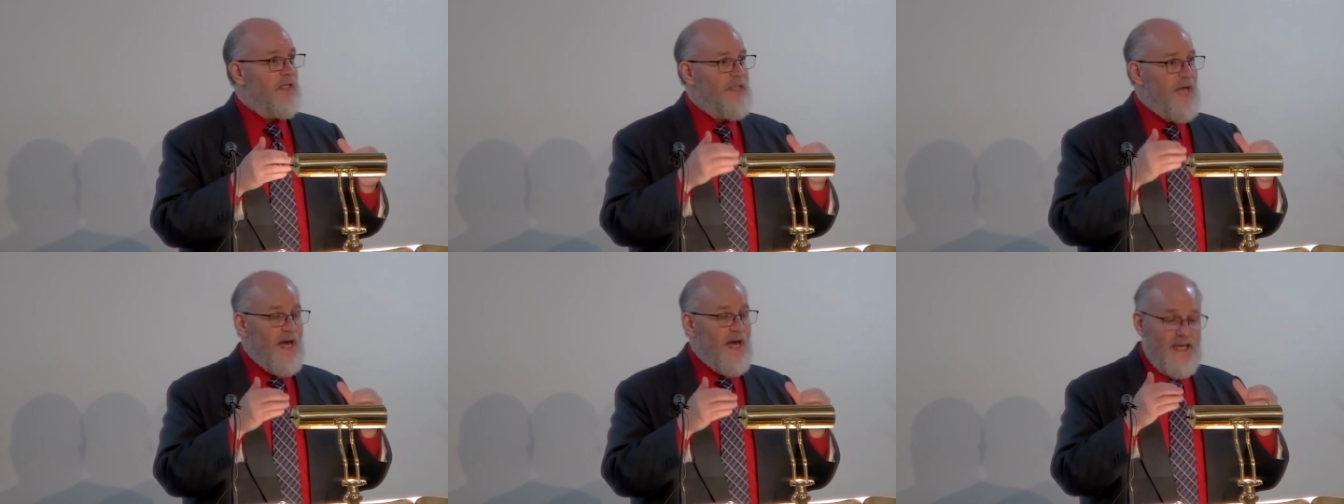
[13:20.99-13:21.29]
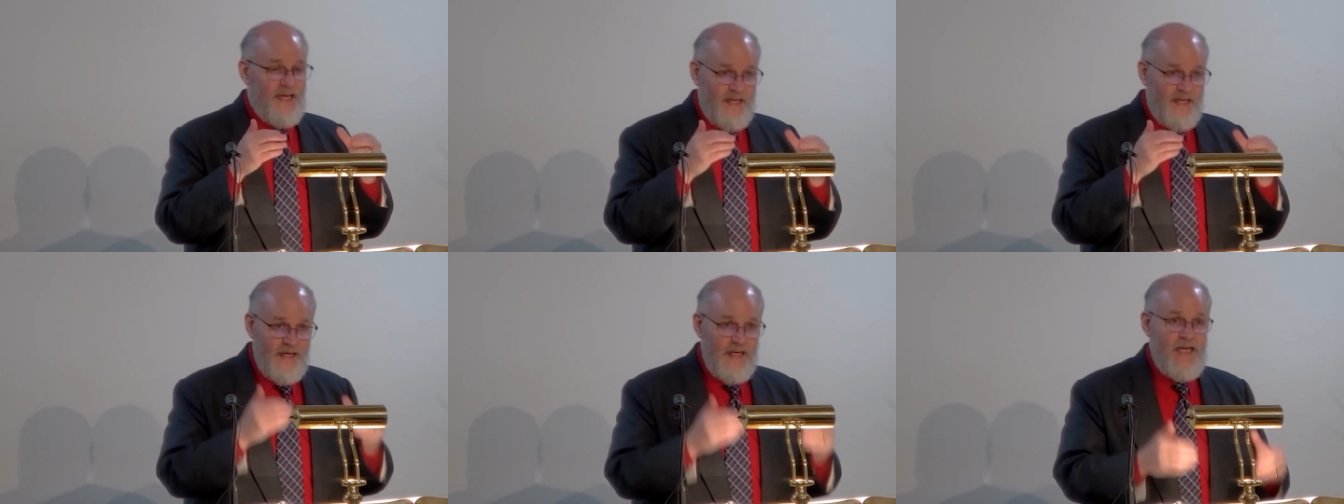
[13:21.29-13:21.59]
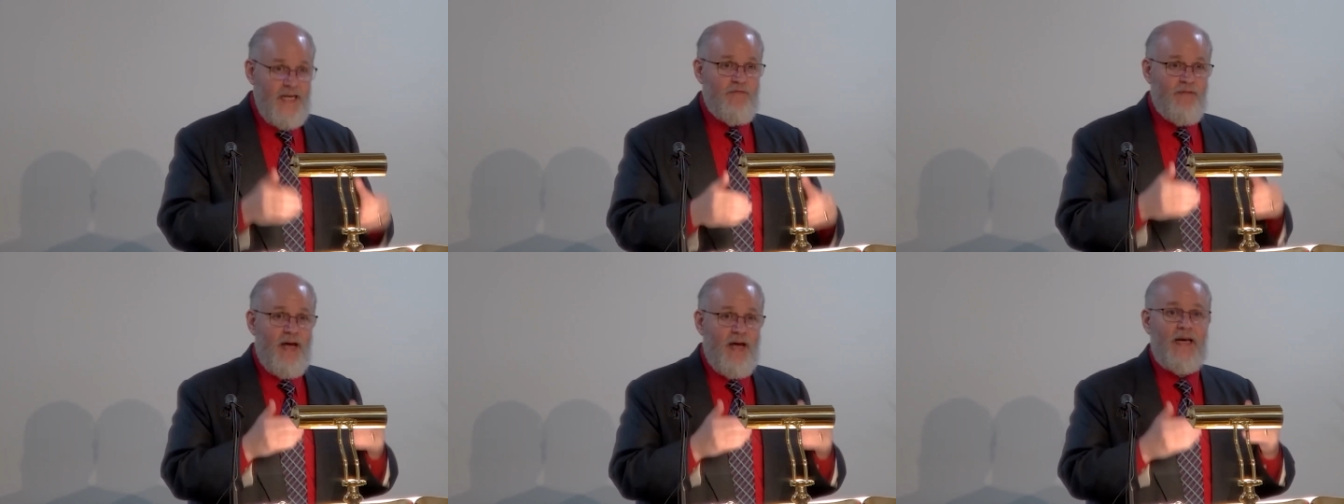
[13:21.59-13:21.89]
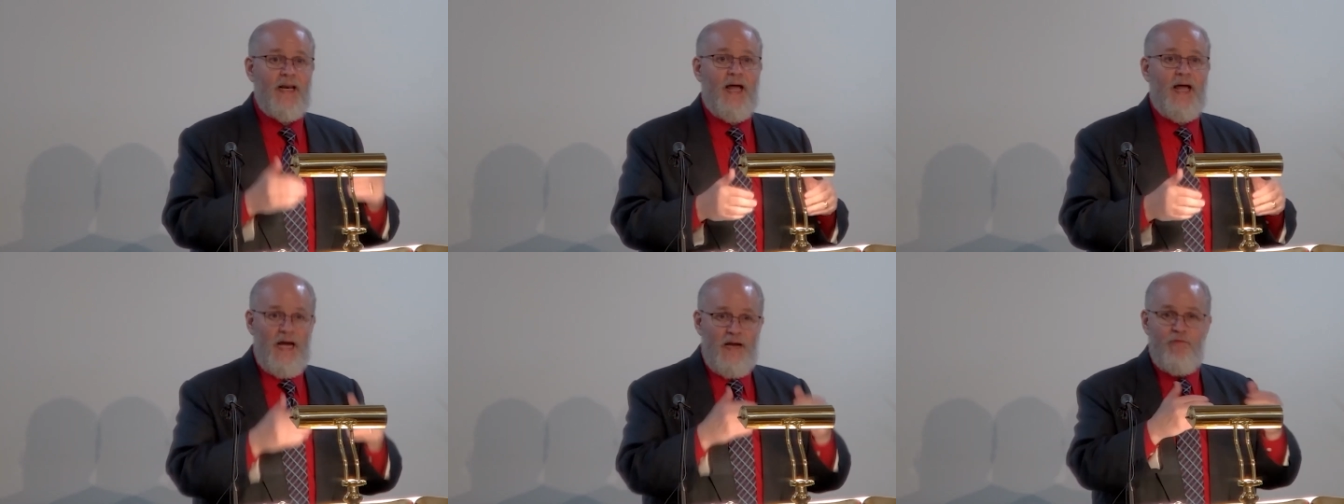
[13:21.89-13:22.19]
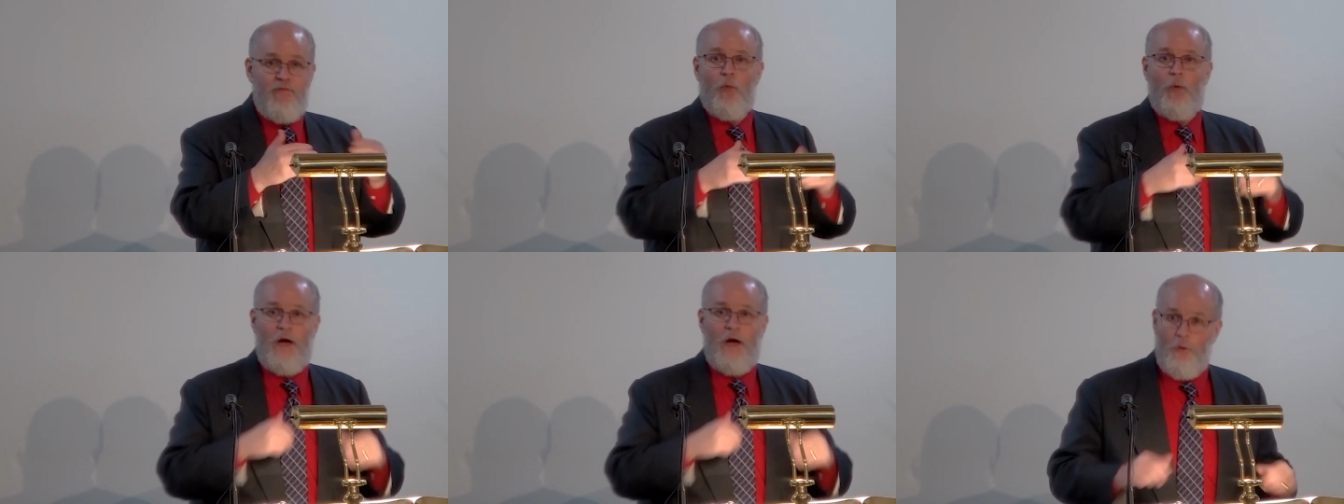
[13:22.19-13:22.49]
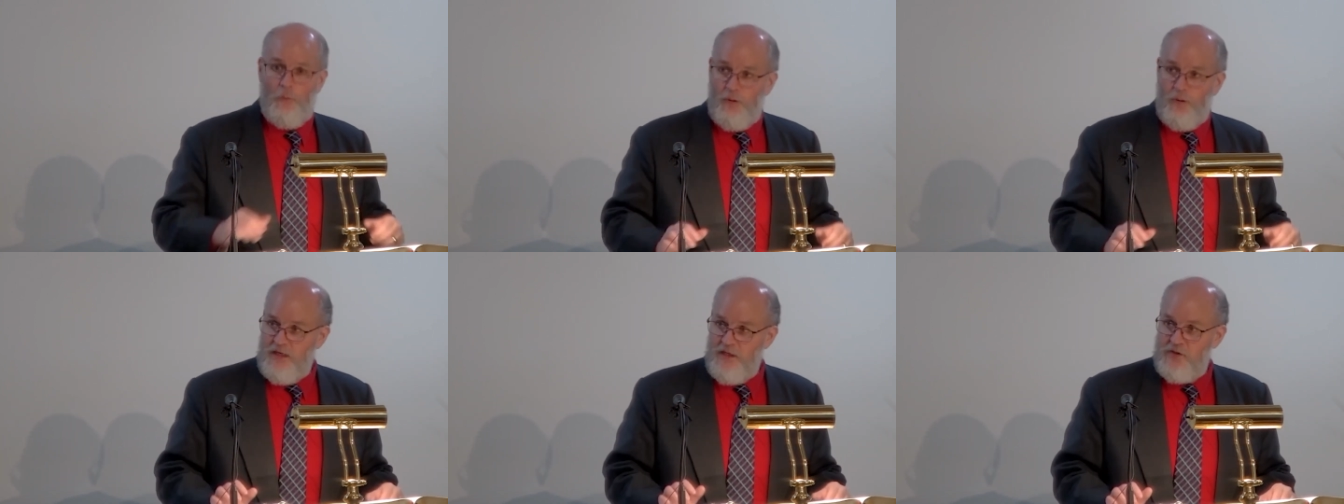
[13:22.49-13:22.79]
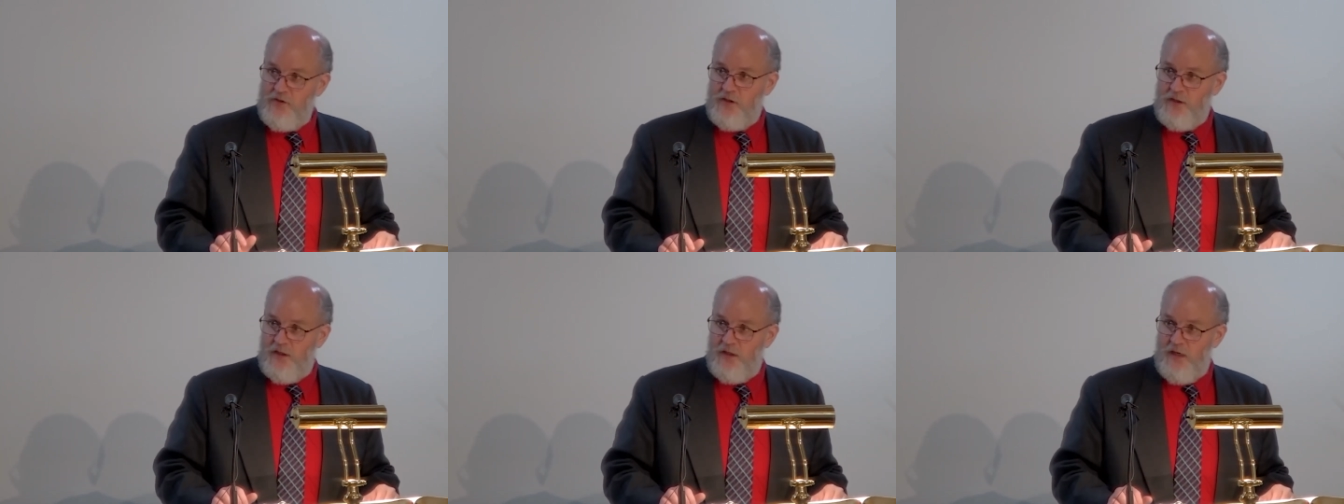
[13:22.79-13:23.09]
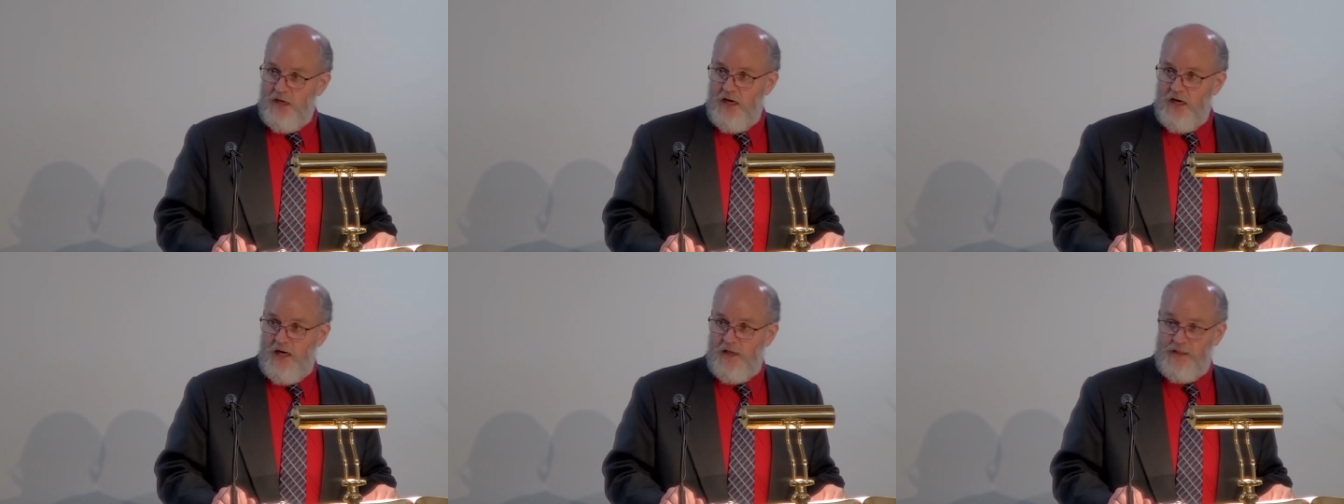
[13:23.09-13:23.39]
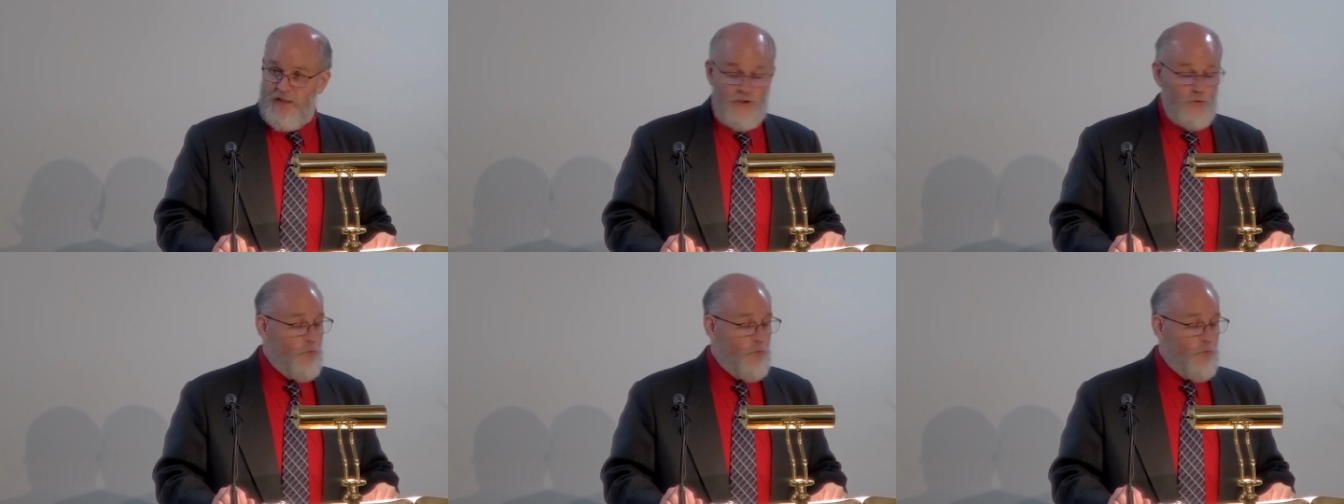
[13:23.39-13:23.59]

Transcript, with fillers: that can live a life well pleasing to God.